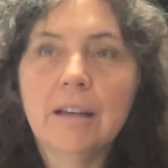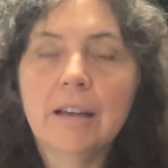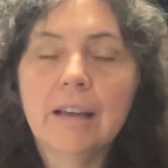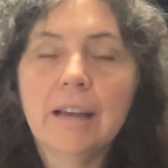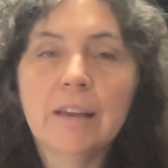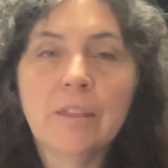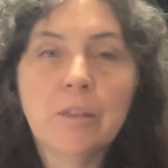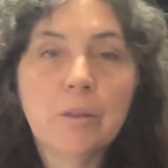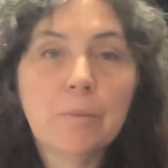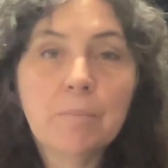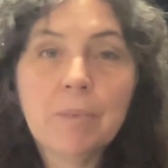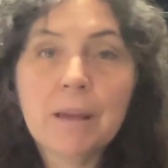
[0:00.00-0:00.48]

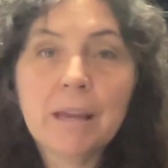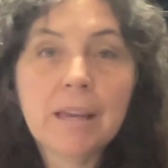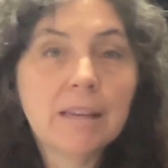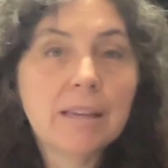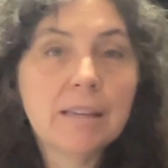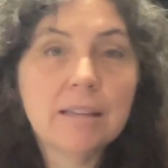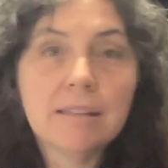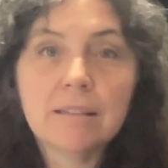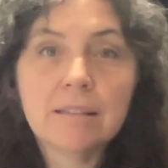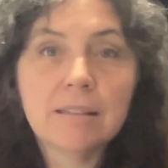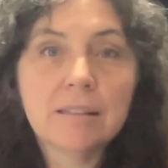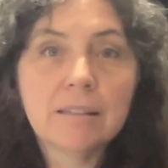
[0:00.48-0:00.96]
And the
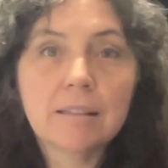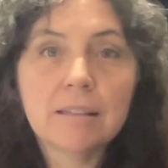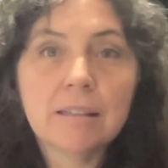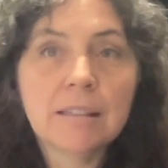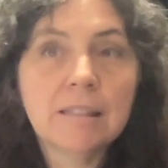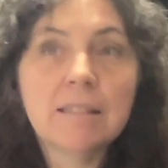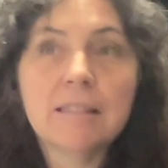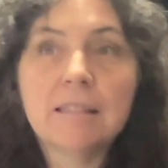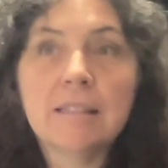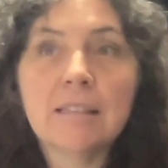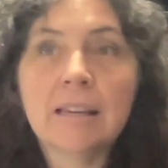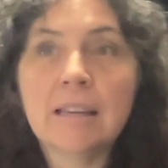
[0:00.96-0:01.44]
pay's
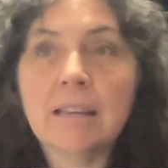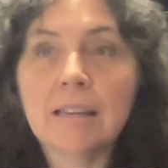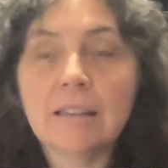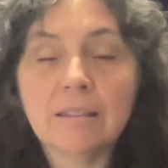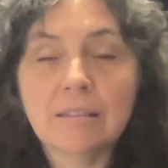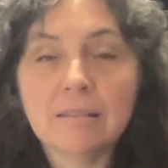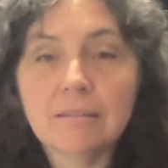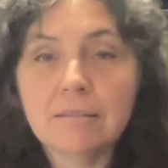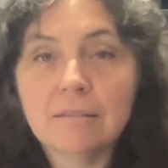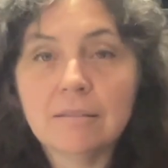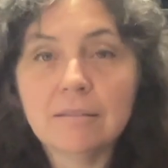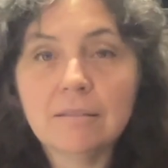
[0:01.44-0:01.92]
insane.
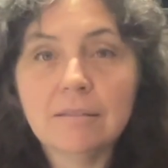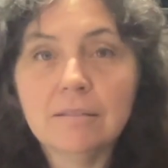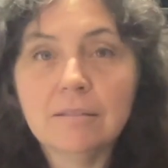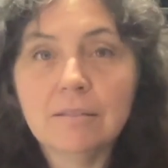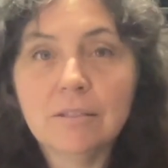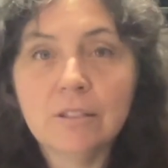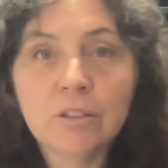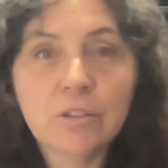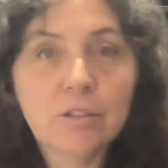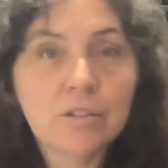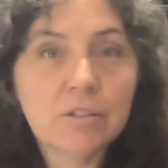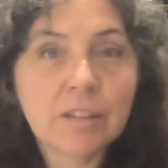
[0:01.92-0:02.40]

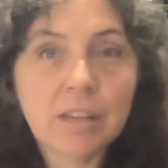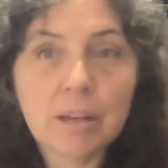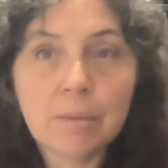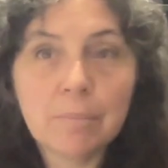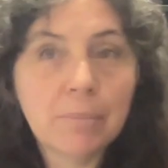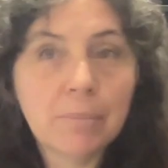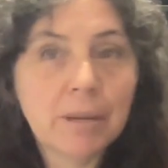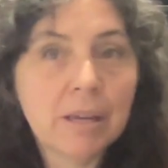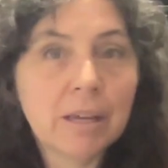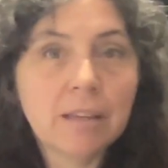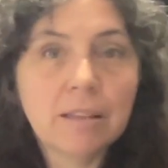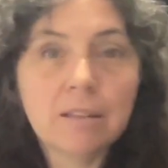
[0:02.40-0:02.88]
You just get
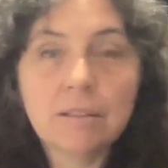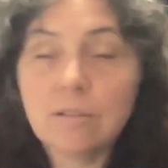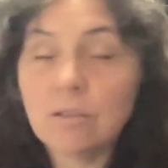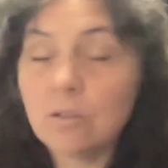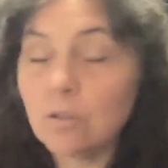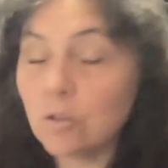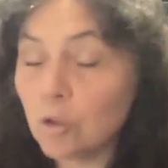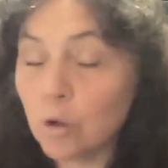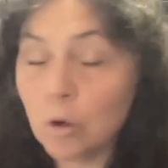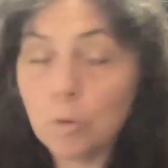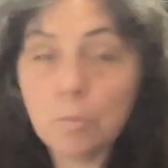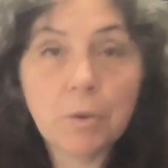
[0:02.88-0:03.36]
paid
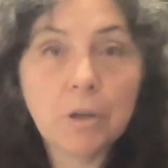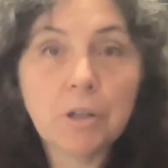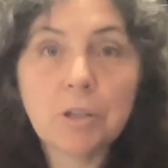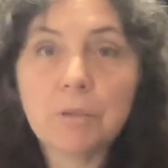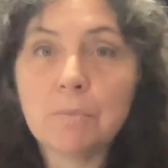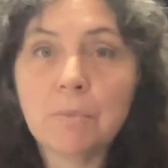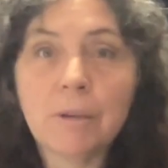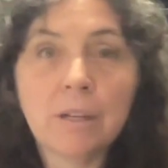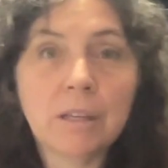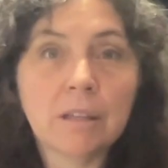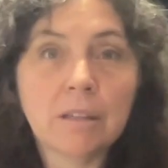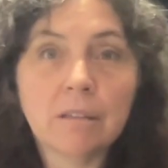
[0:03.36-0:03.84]
so much
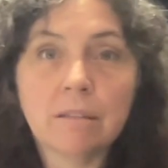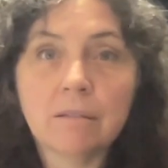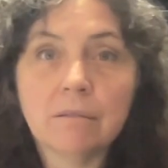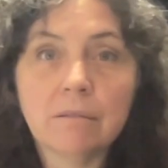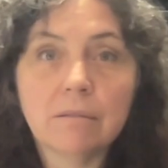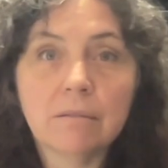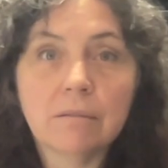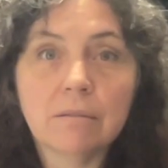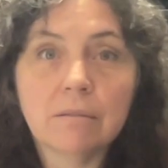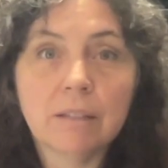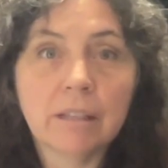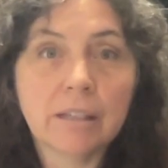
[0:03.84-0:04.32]
money.
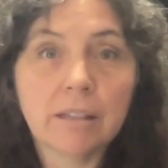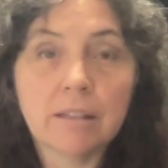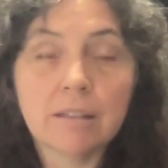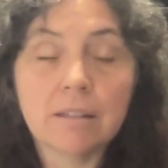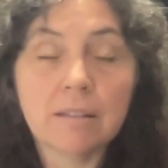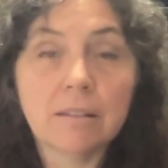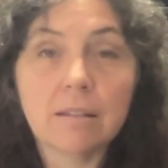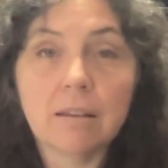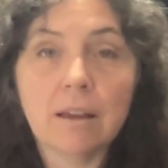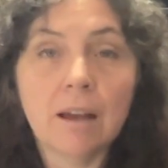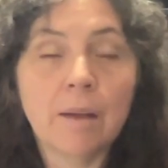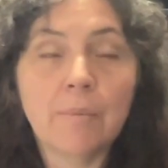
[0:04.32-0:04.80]
Like, it's
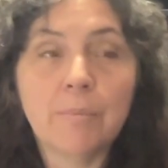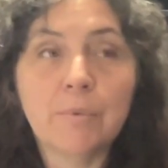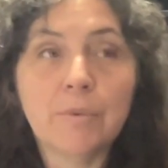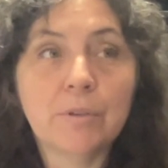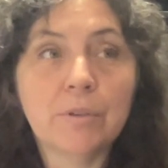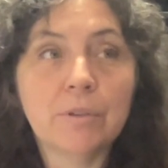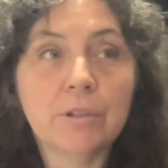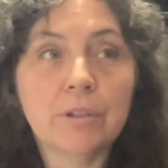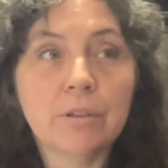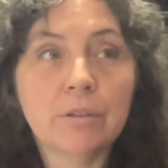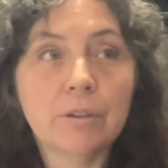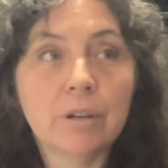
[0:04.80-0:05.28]

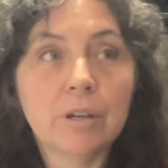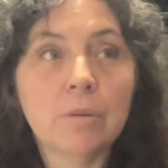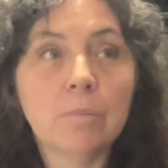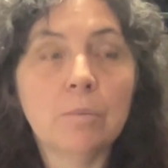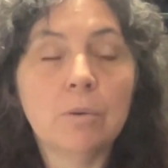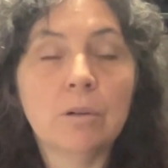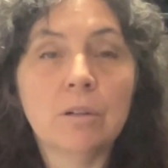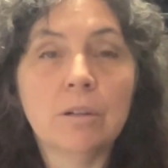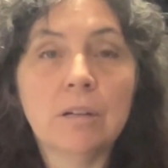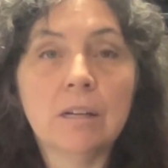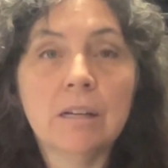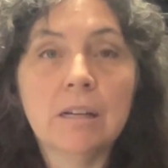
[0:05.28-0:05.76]
absolutely
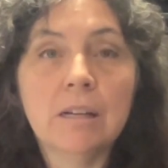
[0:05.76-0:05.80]
incredible.